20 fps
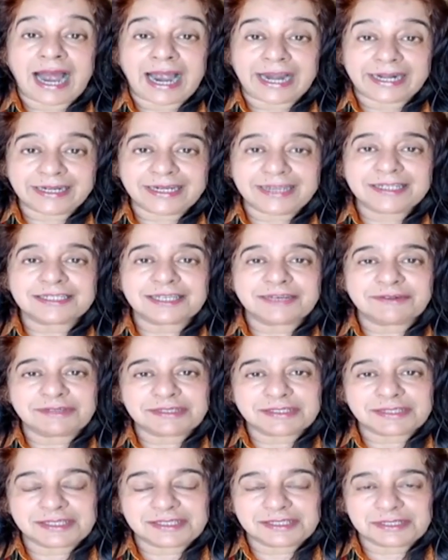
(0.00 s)
IT
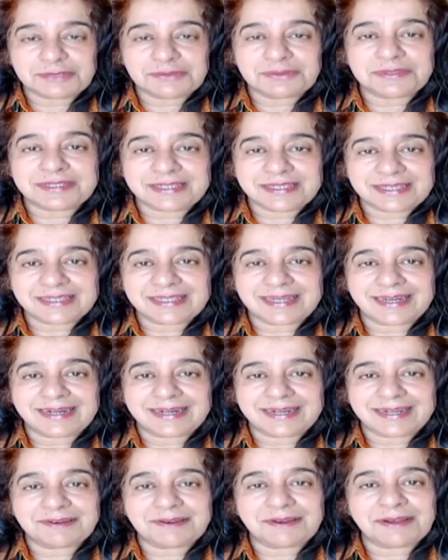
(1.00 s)
services, you see
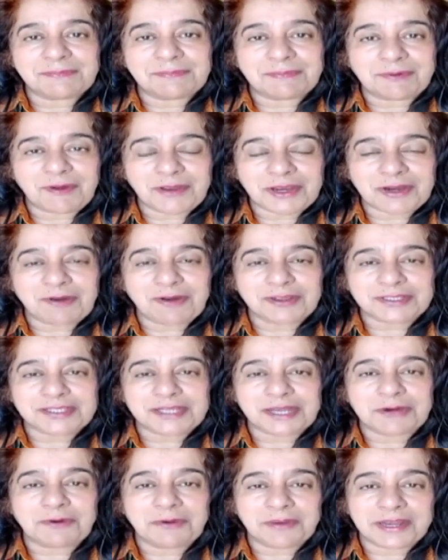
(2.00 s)
that, you know, employee costs
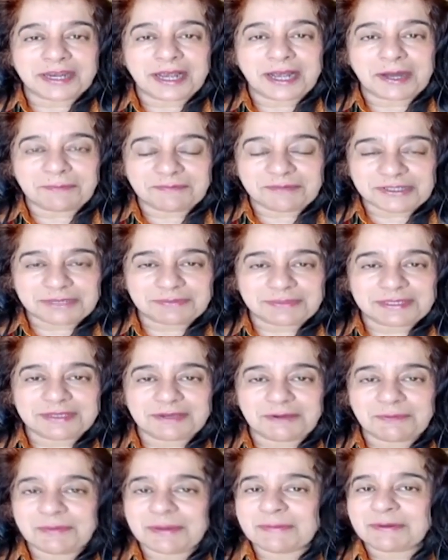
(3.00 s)
are going up, which means,
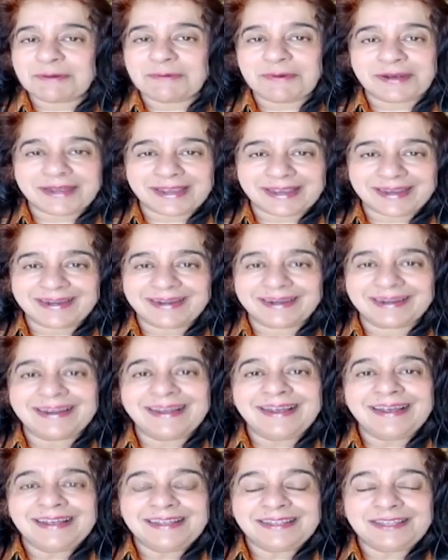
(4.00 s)
you know, people working in
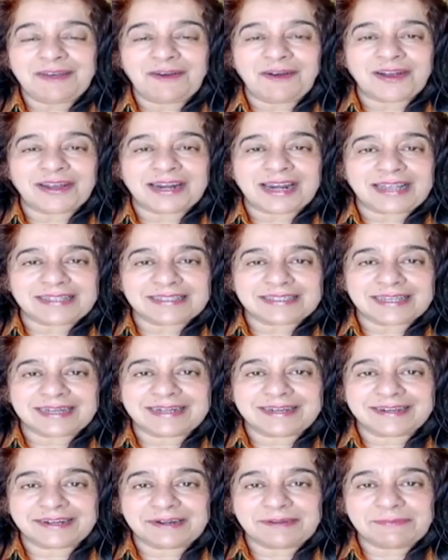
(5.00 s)
the organized
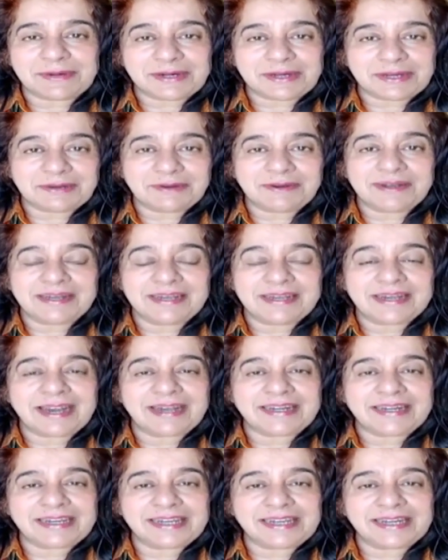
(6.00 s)
sector and particularly in
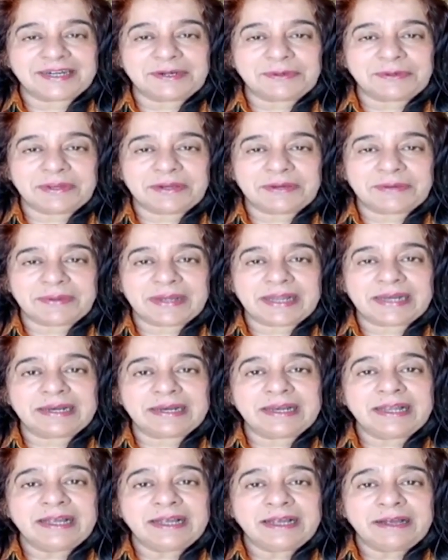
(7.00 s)
IT are doing well.
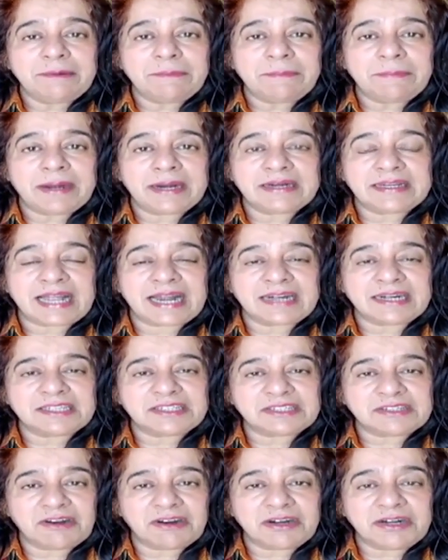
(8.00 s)
But that
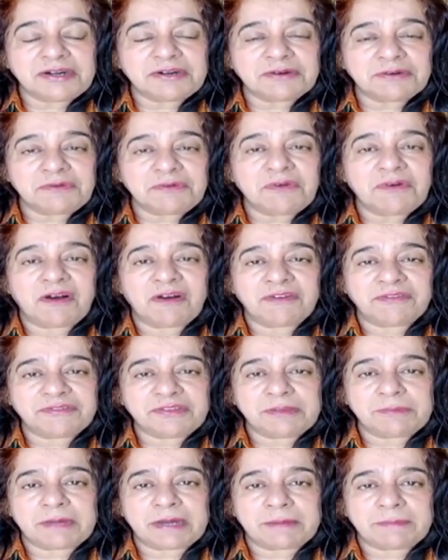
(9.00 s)
is not true of
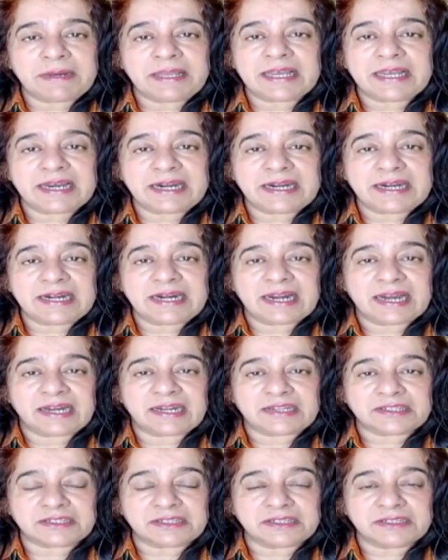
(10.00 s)
the public at
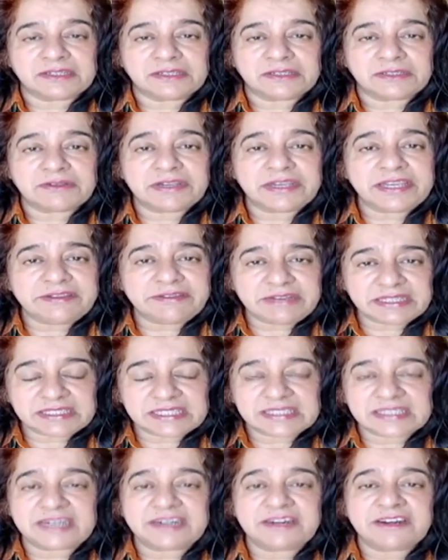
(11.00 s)
large. So
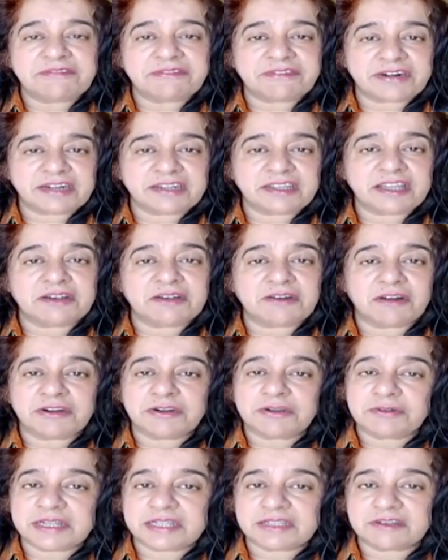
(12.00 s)
EVs is a different thing
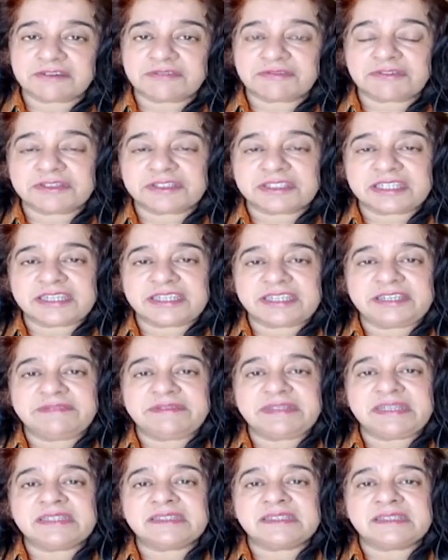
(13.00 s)
altogether. Of course, see,
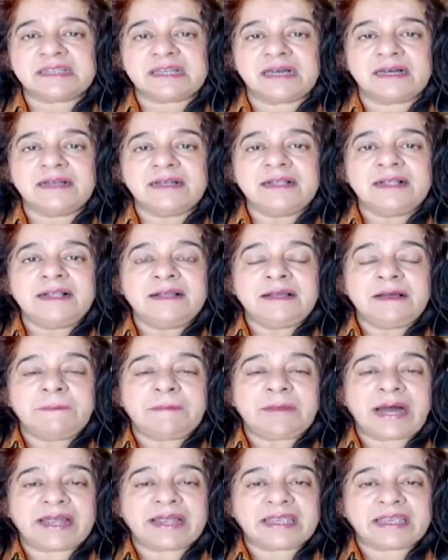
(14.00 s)
EVs,
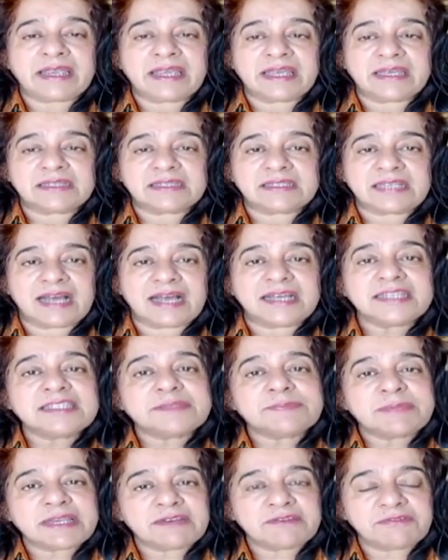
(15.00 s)
my case has
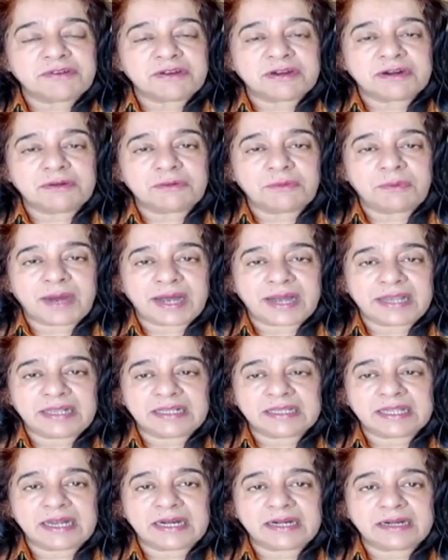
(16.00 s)
been for a while
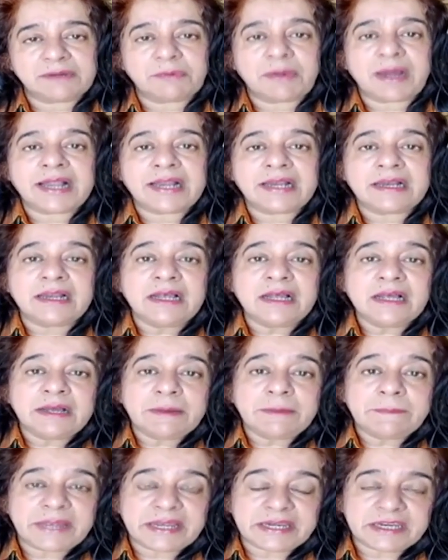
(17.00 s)
that while
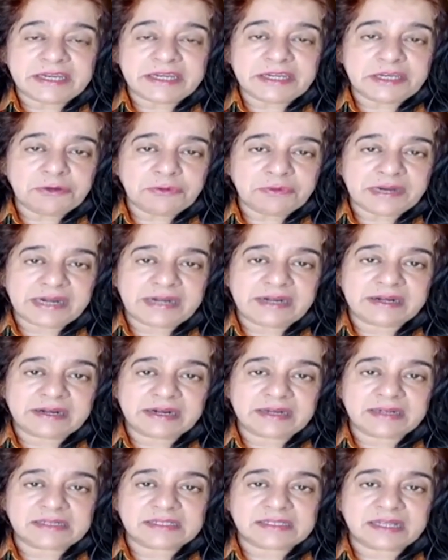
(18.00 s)
many new
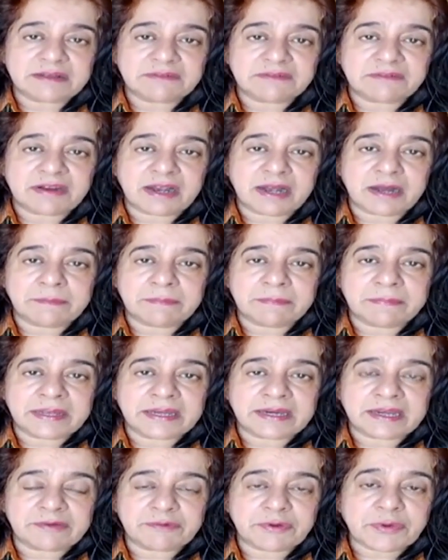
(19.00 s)
entrants have come
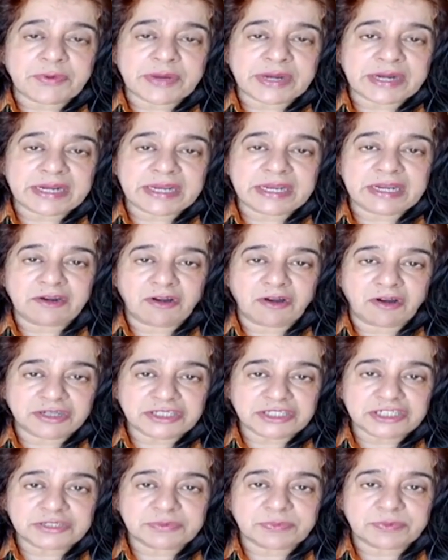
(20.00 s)
and have quickly
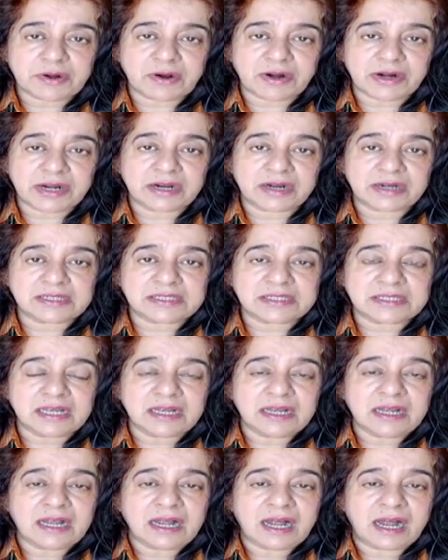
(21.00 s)
launched products,
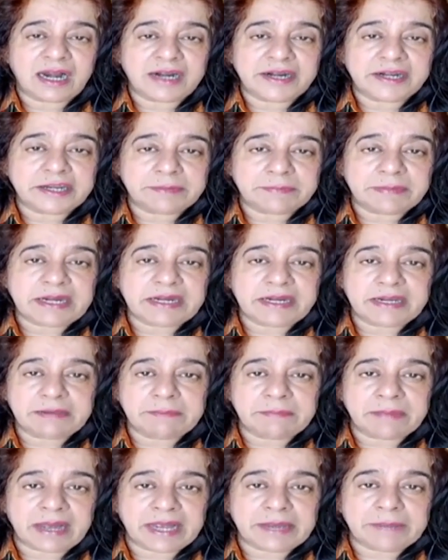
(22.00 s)
ultimately
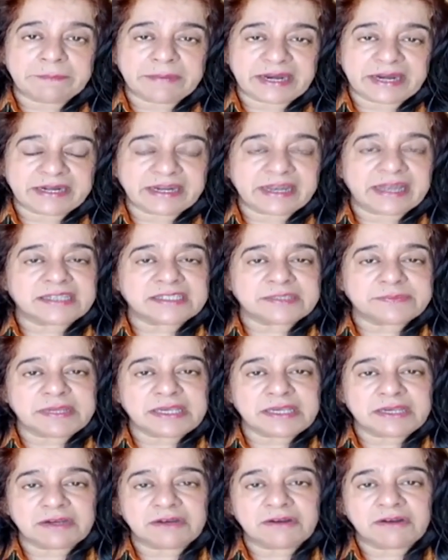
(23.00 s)
my bet has
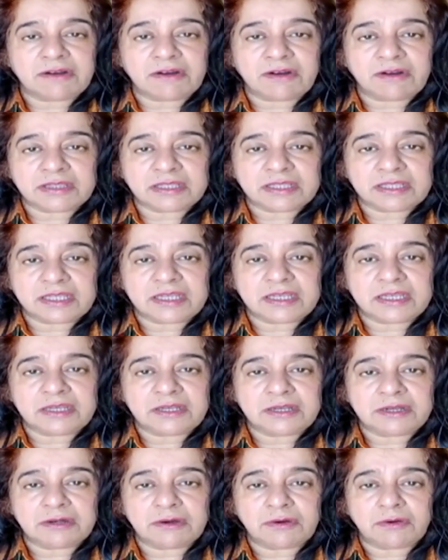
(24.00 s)
been on
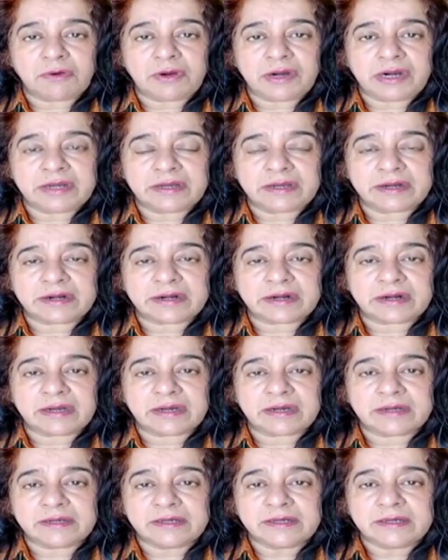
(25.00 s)
the
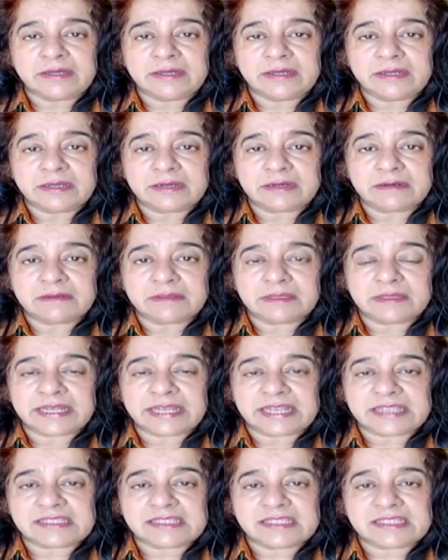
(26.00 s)
older,
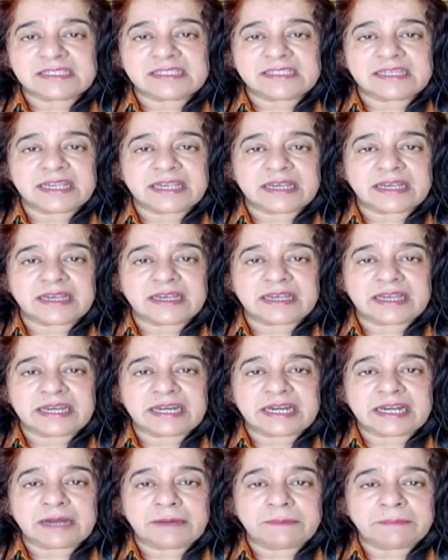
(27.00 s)
the existing
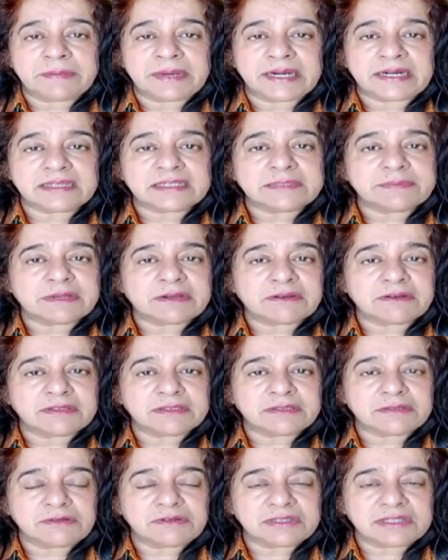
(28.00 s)
incumbents,
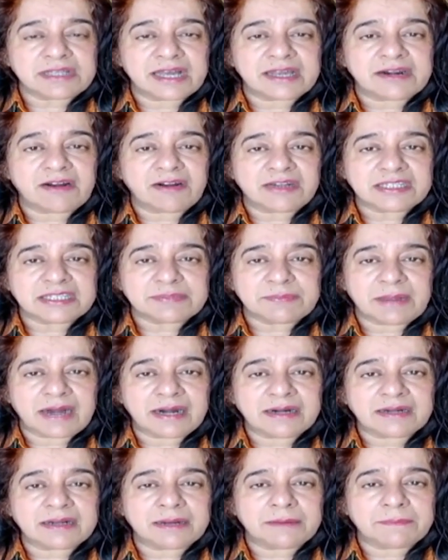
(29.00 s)
because those are all
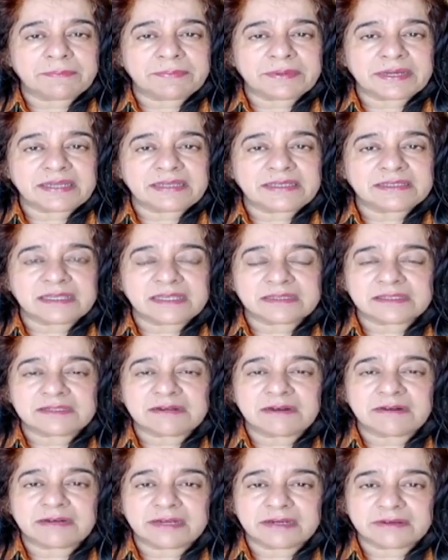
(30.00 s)
smart companies. There's
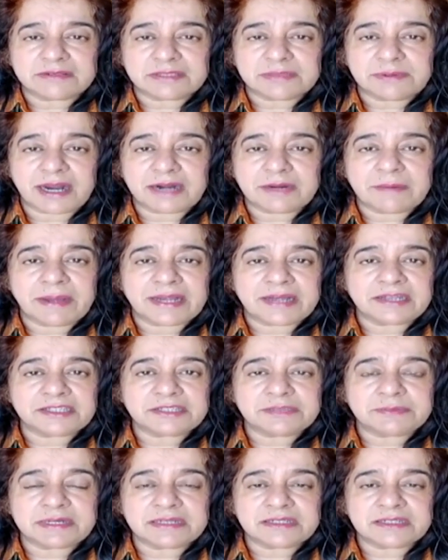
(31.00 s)
not, you know, smart
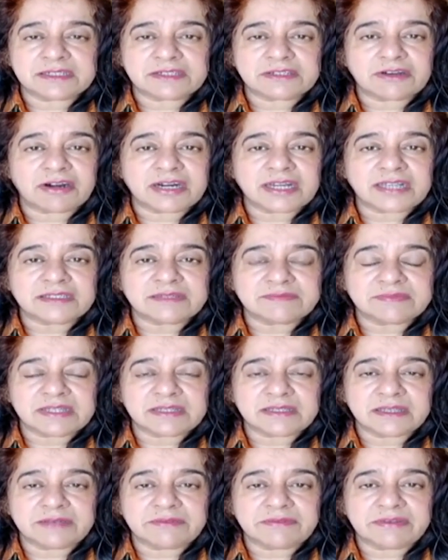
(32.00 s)
management. It's not as if
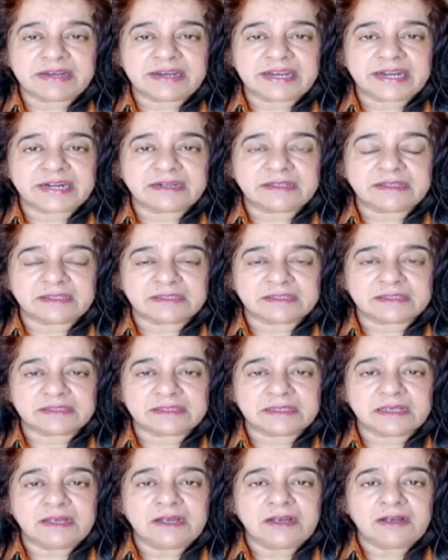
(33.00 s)
that they will let
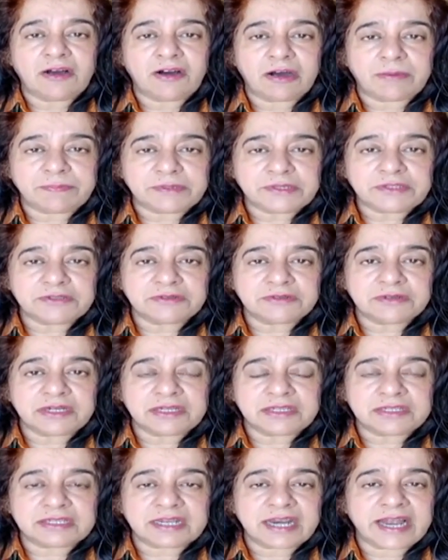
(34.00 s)
this
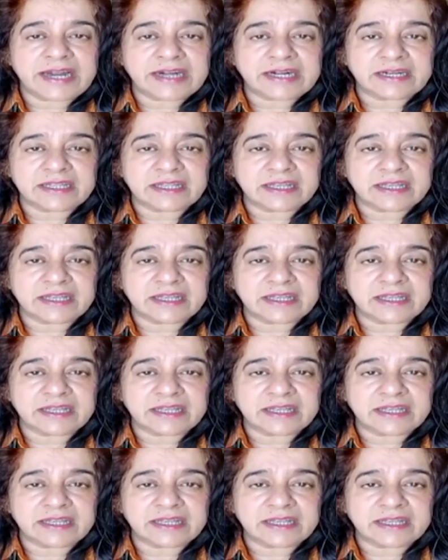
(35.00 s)
opportunity slide.